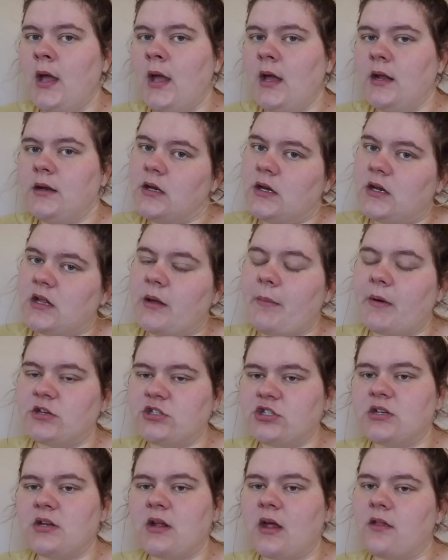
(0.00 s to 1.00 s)
need to get my
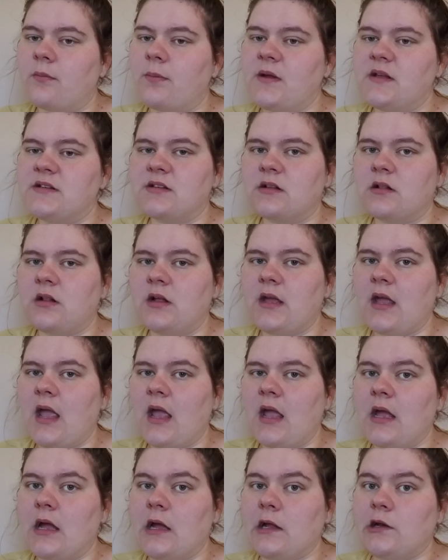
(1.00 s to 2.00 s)
shit together, basically,
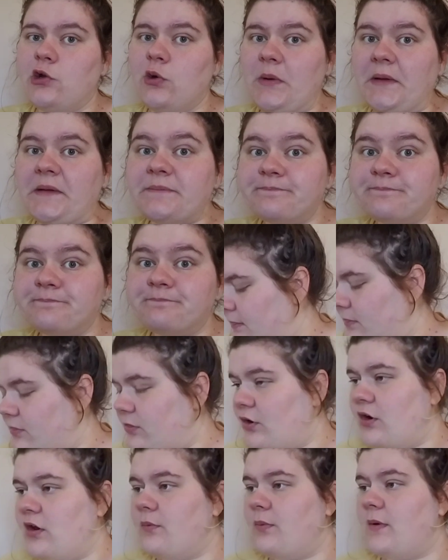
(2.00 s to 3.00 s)
and do it.
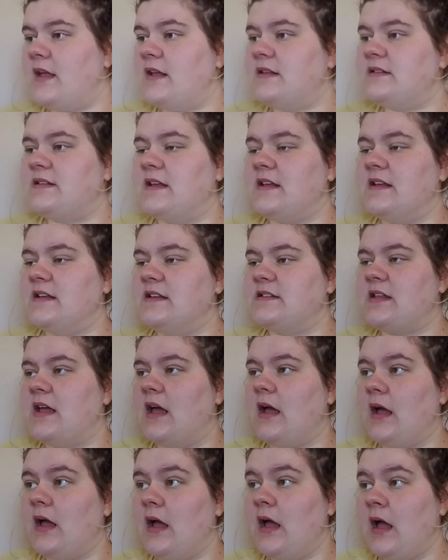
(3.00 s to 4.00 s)
30 weeks is,
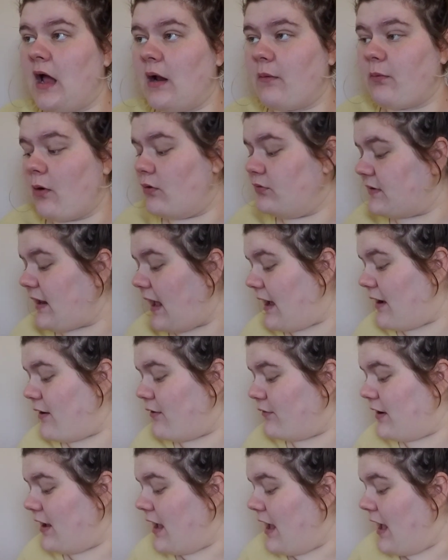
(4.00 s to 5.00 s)
I wrote
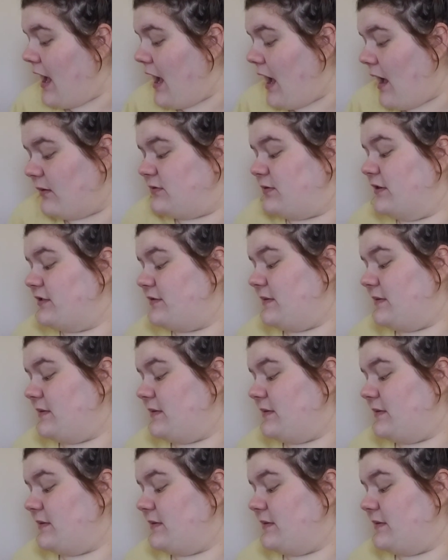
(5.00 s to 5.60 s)
down, I'm supposed to be